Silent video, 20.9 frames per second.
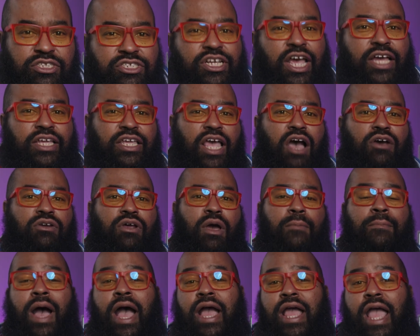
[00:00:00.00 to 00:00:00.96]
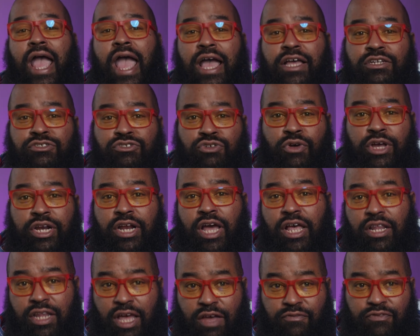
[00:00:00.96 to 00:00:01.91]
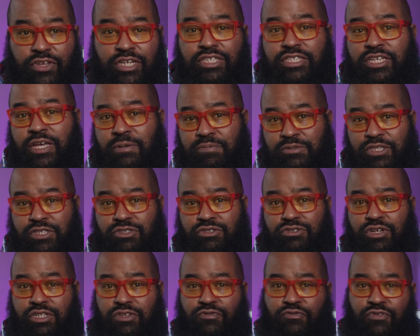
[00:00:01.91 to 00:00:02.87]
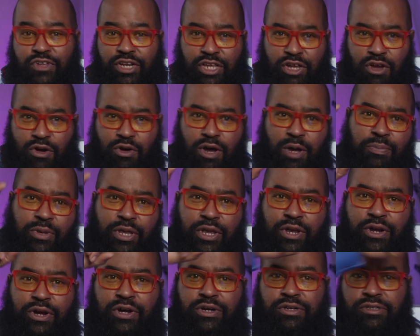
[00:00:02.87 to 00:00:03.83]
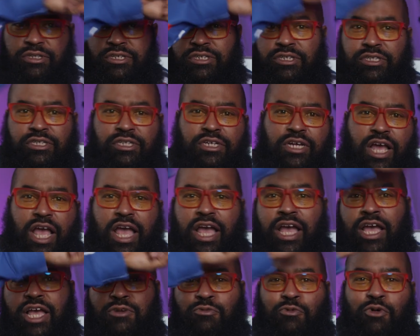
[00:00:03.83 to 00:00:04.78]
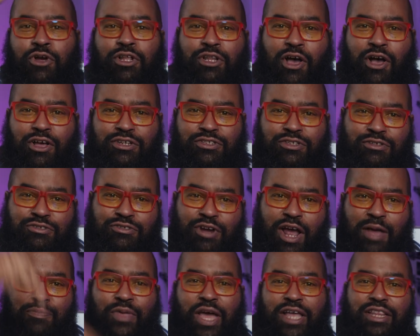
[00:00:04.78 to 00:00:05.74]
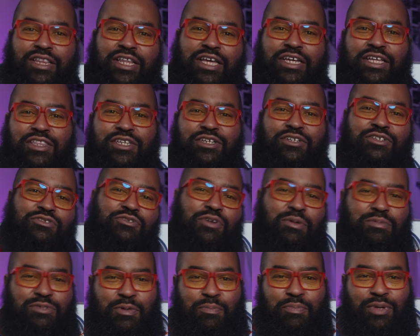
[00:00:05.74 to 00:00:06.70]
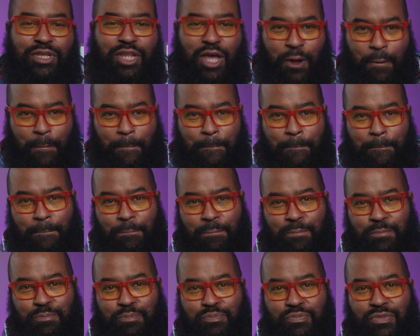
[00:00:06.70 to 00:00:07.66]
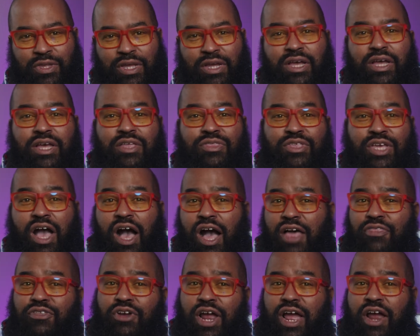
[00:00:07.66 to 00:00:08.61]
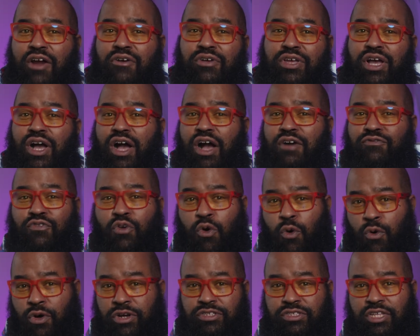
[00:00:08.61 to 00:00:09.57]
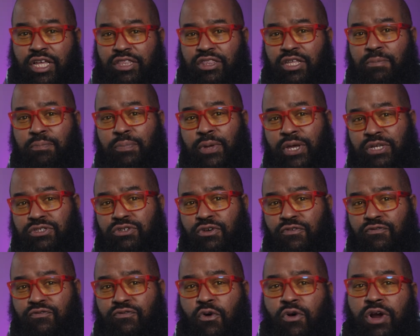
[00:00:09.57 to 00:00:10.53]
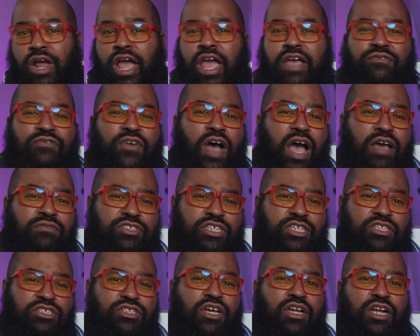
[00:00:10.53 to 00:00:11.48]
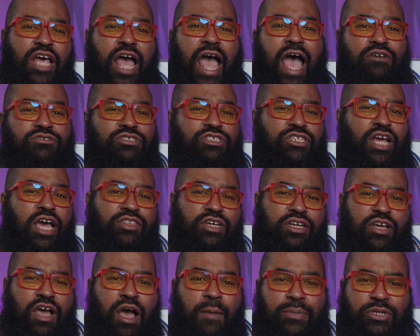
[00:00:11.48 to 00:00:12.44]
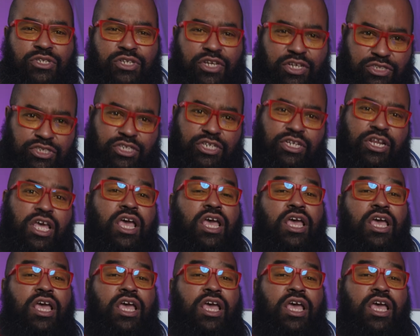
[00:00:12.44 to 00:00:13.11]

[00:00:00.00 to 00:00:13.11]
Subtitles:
check out my Android 11 tips and tricks video up here, and we'll also drop that link in the description below. The other area, of course, that the Pixel 4a 5G is going to outshine the competition